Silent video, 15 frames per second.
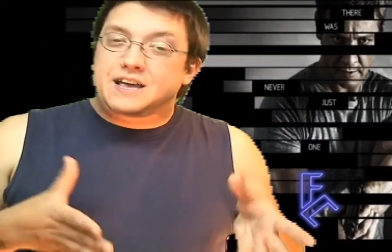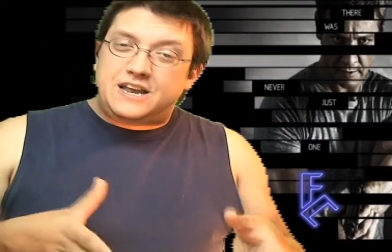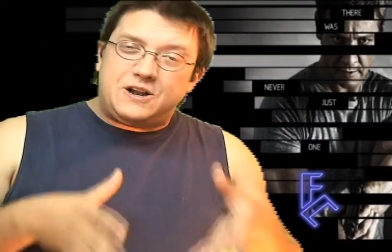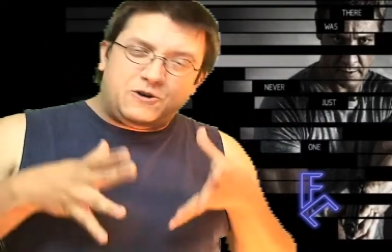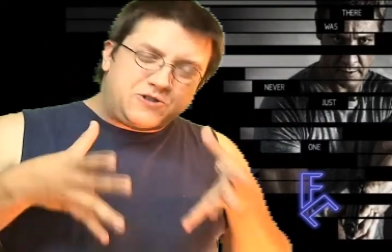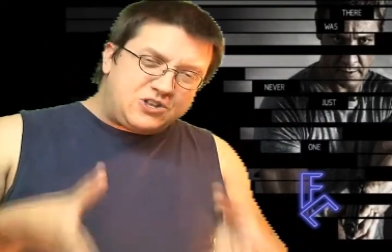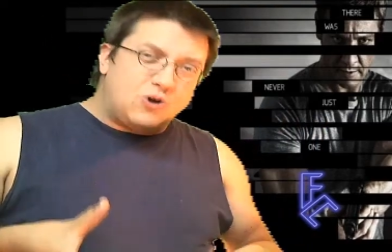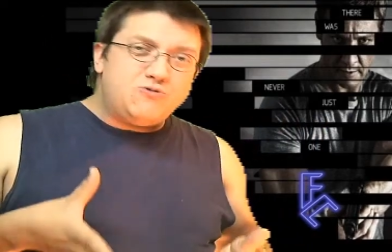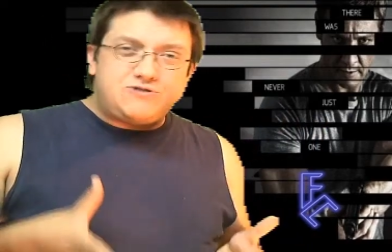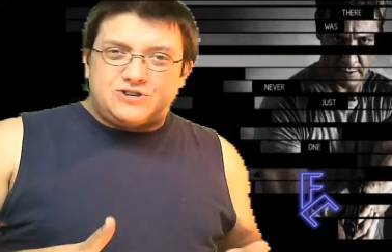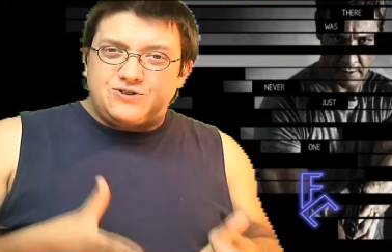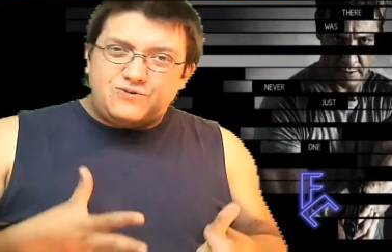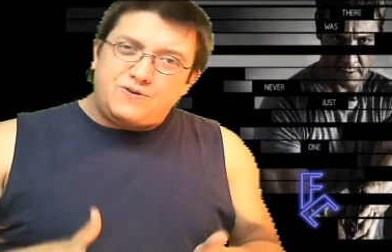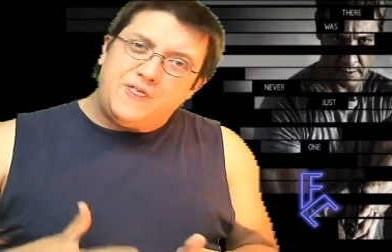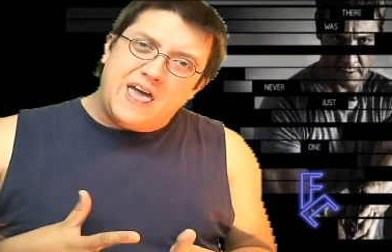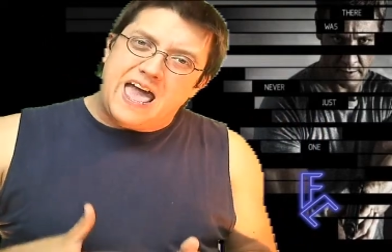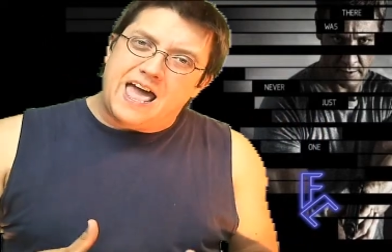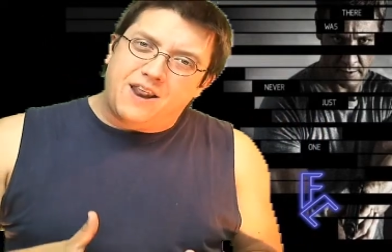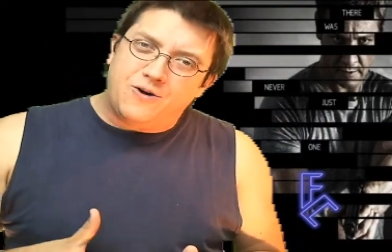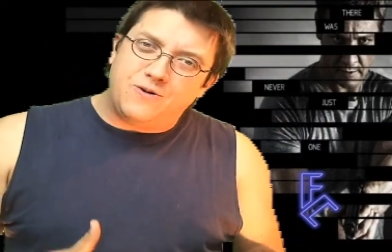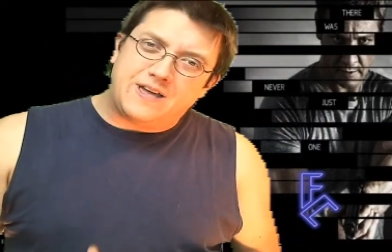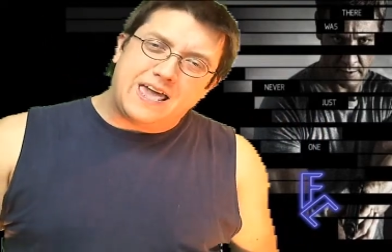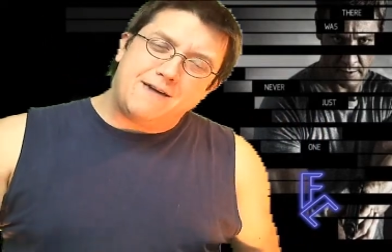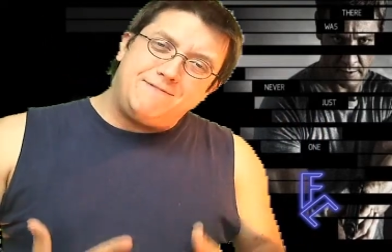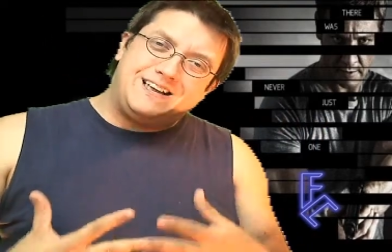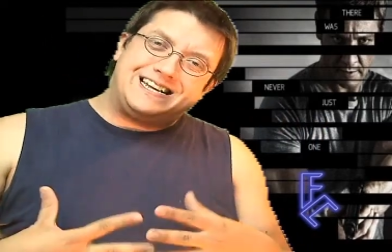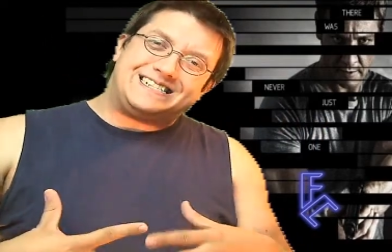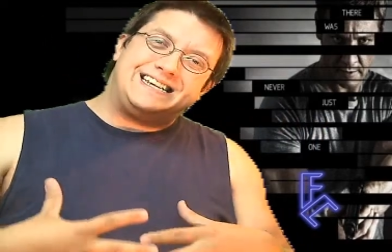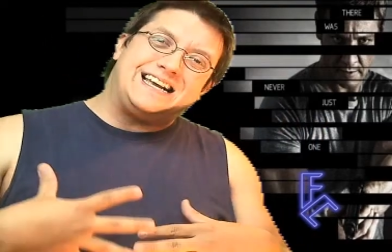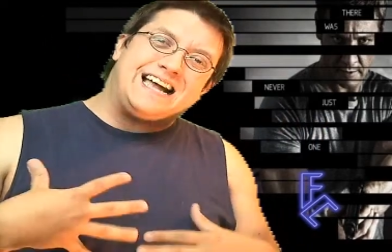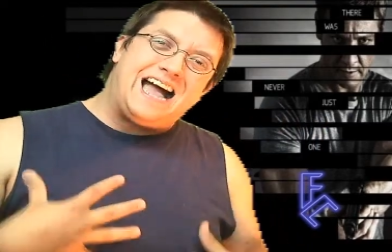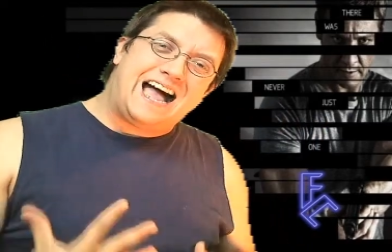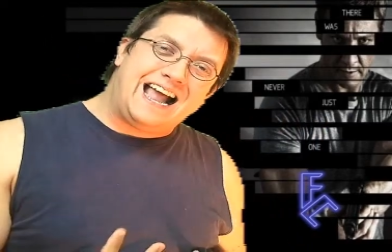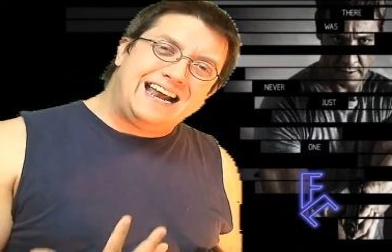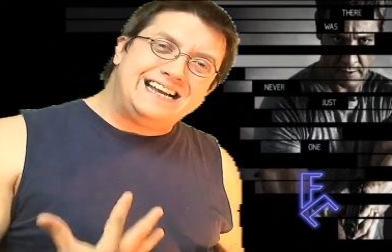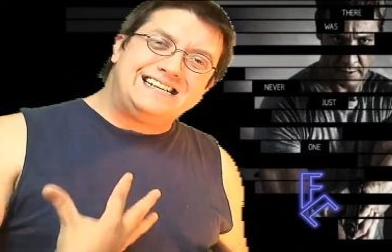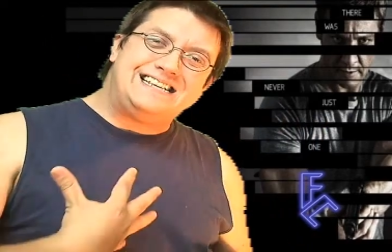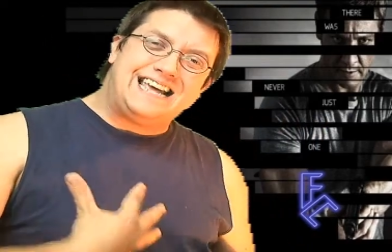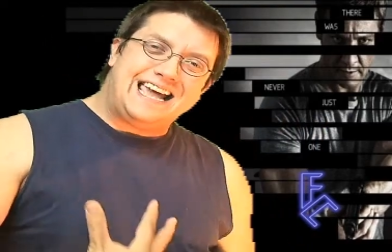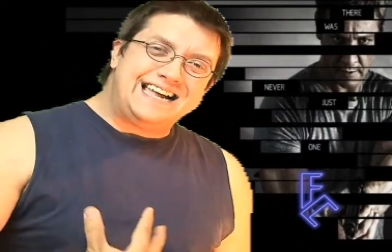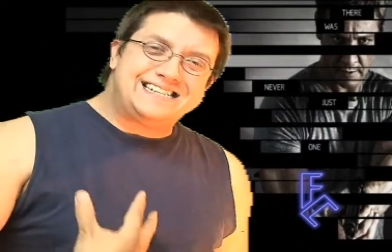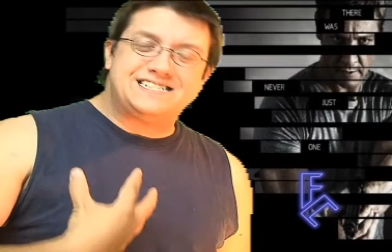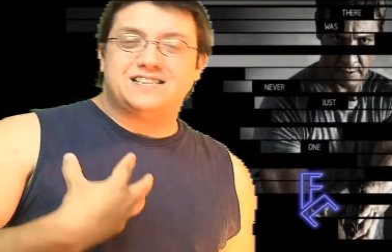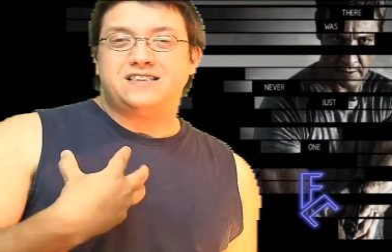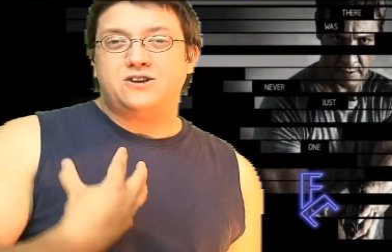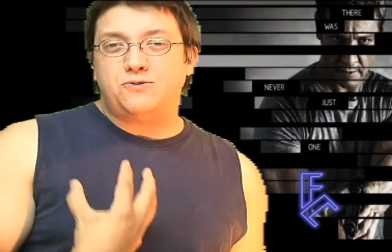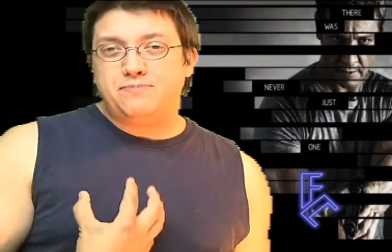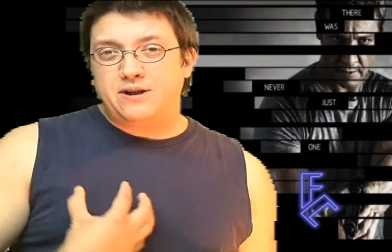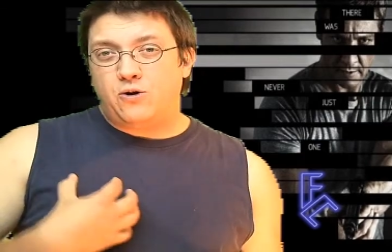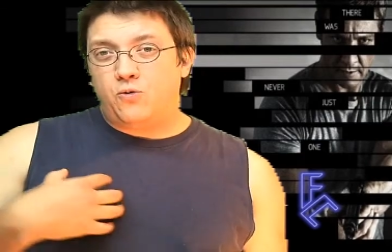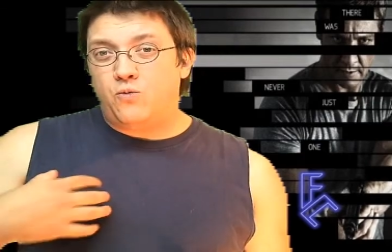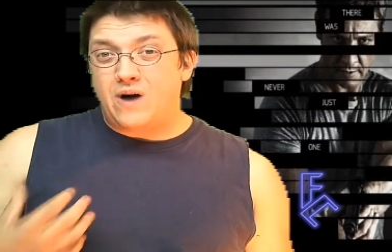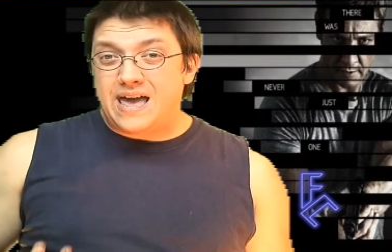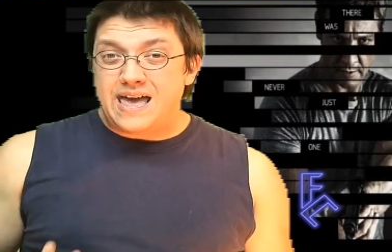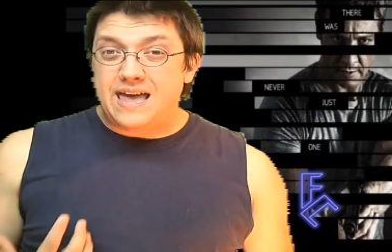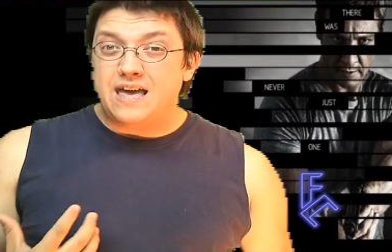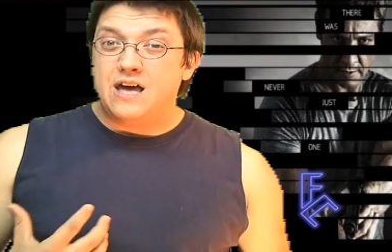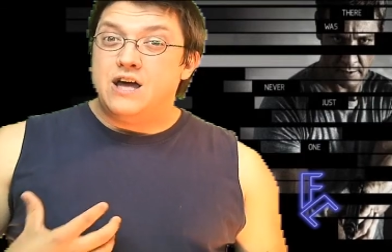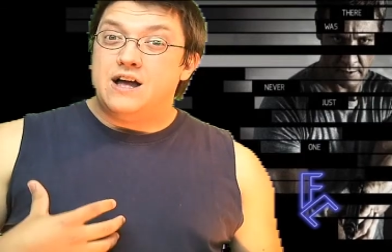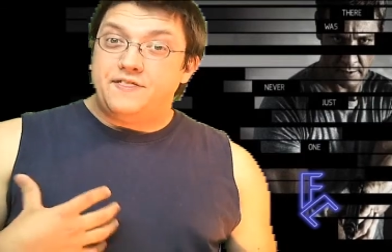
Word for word: You know, don't do that, okay? Because it kind of takes a little bit away,